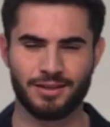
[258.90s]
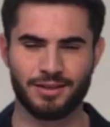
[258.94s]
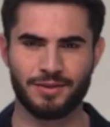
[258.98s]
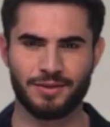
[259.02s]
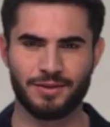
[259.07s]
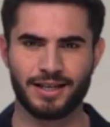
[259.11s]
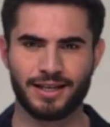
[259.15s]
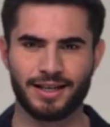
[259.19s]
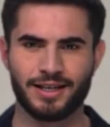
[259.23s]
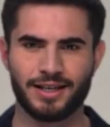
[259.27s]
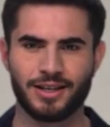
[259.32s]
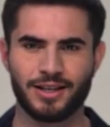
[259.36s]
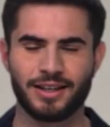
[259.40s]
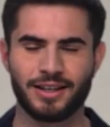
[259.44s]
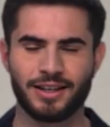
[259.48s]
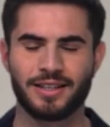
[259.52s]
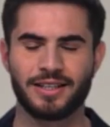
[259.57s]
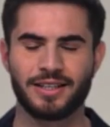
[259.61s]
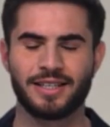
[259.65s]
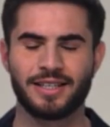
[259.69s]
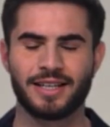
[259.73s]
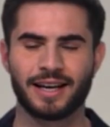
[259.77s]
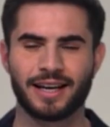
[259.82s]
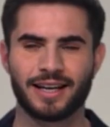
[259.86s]
need to be getting at
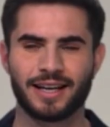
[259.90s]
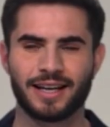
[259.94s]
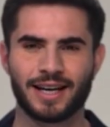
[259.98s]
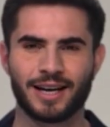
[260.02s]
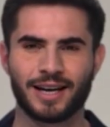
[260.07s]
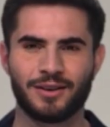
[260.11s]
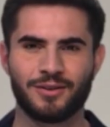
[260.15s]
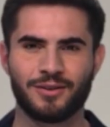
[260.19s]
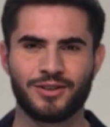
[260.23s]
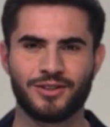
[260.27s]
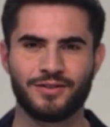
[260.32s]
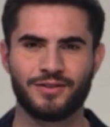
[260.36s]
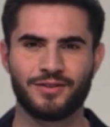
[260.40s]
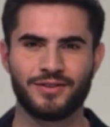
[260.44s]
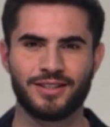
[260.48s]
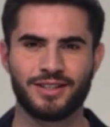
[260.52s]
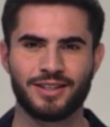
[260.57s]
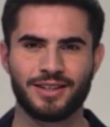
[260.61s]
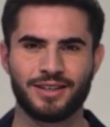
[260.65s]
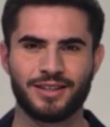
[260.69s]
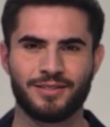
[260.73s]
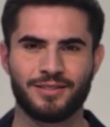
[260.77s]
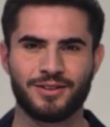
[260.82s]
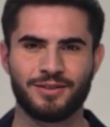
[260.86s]
least 8 hours of
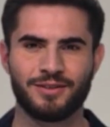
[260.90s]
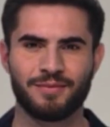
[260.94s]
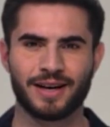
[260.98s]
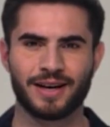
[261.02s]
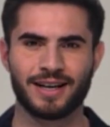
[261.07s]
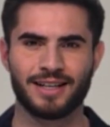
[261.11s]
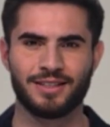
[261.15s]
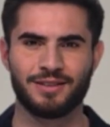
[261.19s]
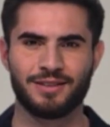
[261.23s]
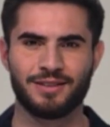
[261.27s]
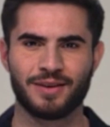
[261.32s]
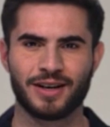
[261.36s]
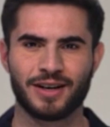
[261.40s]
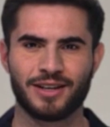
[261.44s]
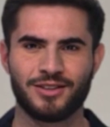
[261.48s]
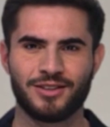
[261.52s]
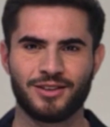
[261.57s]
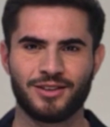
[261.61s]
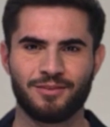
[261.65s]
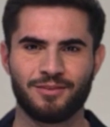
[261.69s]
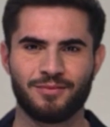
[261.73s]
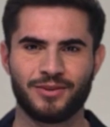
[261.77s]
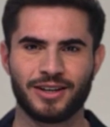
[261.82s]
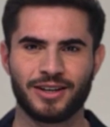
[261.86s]
sleep to
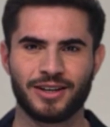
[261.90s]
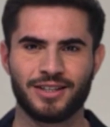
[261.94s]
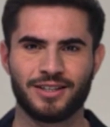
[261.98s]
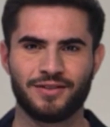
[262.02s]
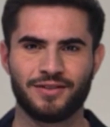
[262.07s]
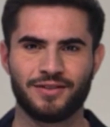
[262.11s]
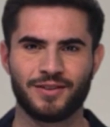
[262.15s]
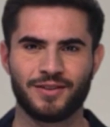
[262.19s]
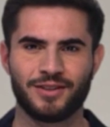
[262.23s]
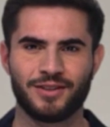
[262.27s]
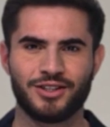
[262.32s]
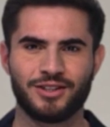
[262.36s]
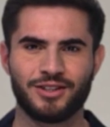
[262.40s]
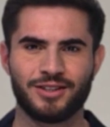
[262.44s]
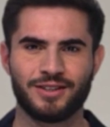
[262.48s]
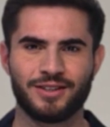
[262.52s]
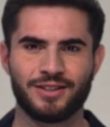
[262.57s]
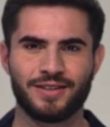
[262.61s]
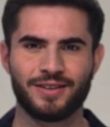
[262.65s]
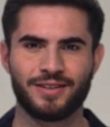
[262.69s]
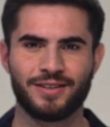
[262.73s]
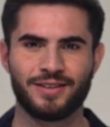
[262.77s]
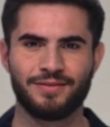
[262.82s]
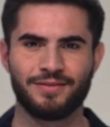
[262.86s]
maximize our brain's function
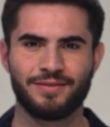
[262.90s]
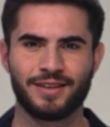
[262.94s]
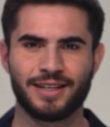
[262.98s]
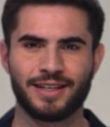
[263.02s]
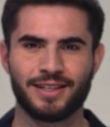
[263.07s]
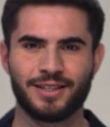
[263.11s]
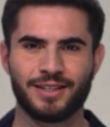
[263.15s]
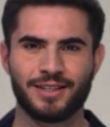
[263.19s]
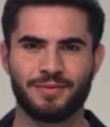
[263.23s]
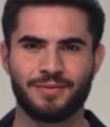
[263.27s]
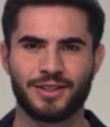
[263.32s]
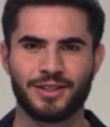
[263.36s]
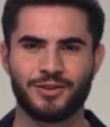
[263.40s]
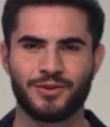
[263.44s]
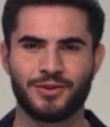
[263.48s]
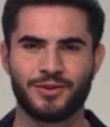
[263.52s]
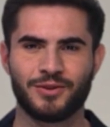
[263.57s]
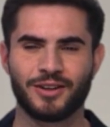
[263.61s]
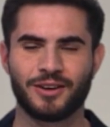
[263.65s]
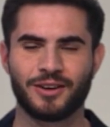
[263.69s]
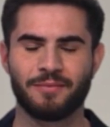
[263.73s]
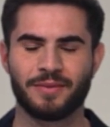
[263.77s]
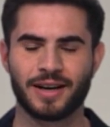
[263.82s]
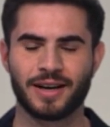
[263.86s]
and to be
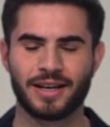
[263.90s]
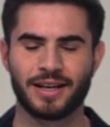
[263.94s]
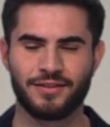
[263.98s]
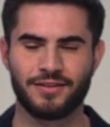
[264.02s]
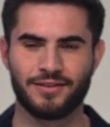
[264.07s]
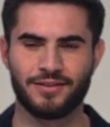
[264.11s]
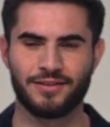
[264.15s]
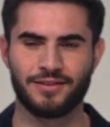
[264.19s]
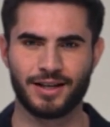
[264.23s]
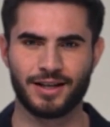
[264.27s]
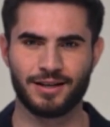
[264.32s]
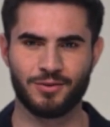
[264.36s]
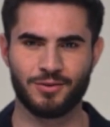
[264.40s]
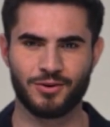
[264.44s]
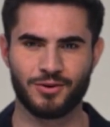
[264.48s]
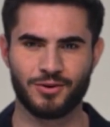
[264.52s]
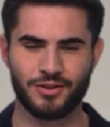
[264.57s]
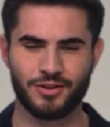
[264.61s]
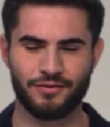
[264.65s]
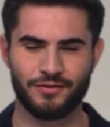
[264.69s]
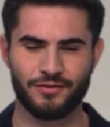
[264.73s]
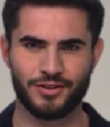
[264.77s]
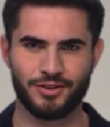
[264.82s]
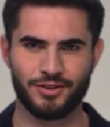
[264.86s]
doing our best and
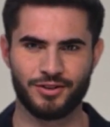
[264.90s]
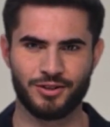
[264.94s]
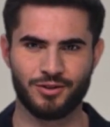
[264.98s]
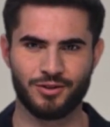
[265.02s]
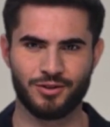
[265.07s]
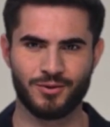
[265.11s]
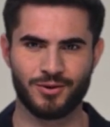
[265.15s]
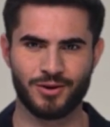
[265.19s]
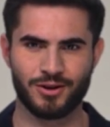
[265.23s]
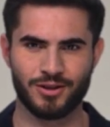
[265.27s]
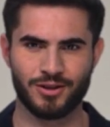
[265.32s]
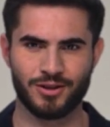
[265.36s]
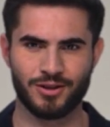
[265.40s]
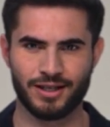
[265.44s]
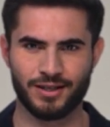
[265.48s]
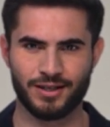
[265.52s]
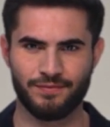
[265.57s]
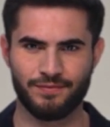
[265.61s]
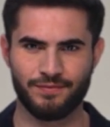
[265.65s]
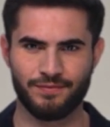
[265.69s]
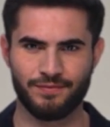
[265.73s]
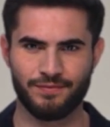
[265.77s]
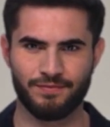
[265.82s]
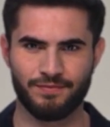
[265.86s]
most efficient work.
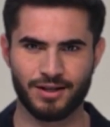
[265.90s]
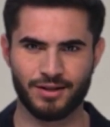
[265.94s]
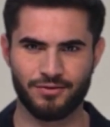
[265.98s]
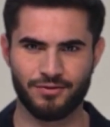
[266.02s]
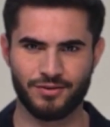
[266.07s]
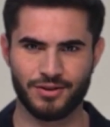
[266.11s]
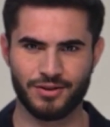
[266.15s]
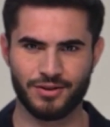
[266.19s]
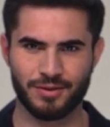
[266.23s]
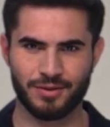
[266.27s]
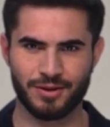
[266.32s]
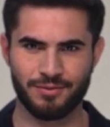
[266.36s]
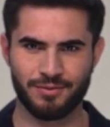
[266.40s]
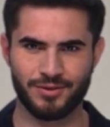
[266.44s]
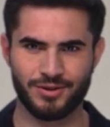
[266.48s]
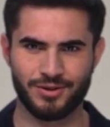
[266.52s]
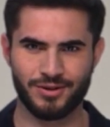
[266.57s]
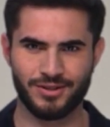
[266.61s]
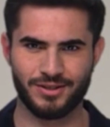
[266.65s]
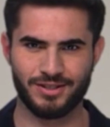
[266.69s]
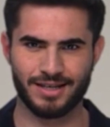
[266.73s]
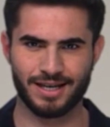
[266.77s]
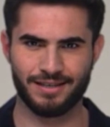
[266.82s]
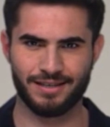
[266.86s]
And for the
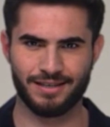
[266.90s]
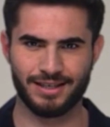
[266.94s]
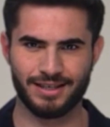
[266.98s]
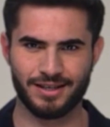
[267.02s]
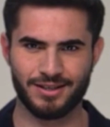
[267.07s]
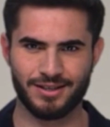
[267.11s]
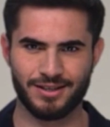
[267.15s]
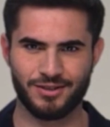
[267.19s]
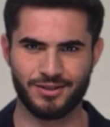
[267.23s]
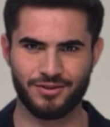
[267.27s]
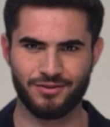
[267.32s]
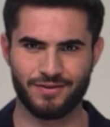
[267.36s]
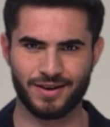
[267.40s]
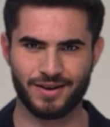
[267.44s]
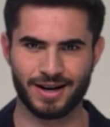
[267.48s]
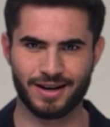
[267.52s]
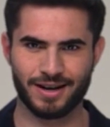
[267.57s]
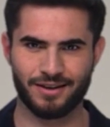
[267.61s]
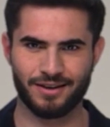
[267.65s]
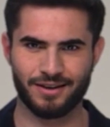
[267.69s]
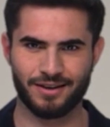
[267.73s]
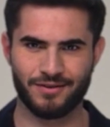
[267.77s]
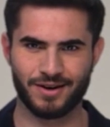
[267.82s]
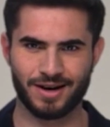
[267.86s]
people who say they can
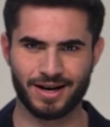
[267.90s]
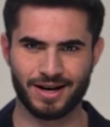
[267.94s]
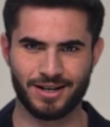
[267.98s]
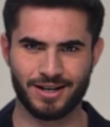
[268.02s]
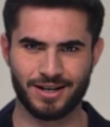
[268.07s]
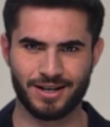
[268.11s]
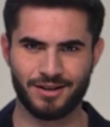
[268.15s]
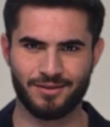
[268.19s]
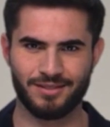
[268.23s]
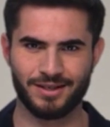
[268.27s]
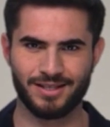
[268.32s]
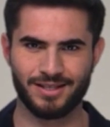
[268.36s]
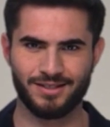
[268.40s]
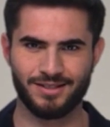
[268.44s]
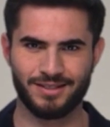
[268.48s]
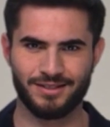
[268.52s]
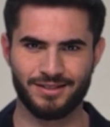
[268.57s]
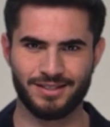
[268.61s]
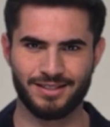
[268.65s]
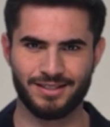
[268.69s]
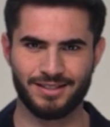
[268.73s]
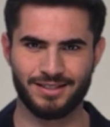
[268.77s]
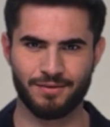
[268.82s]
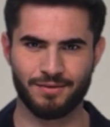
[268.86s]
survive fine on less
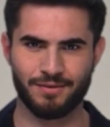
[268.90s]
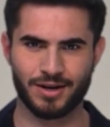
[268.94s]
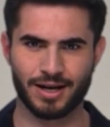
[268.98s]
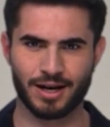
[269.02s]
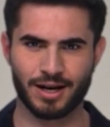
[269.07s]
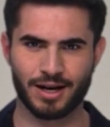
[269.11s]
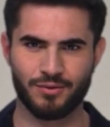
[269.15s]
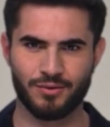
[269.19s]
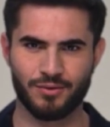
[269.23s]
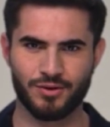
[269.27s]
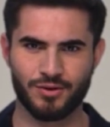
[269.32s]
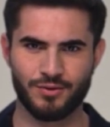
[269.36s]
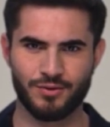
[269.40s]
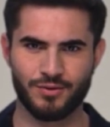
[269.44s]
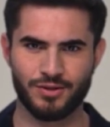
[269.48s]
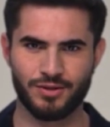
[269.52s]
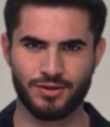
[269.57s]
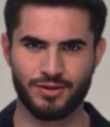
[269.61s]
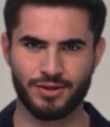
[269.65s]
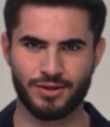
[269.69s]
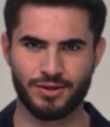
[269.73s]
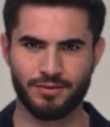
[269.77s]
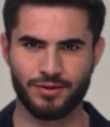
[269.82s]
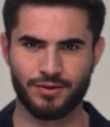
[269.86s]
than 7 hours of
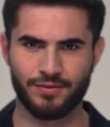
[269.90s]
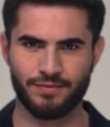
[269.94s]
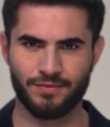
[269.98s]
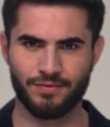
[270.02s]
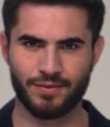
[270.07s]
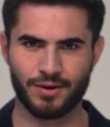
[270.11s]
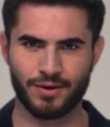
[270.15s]
sleep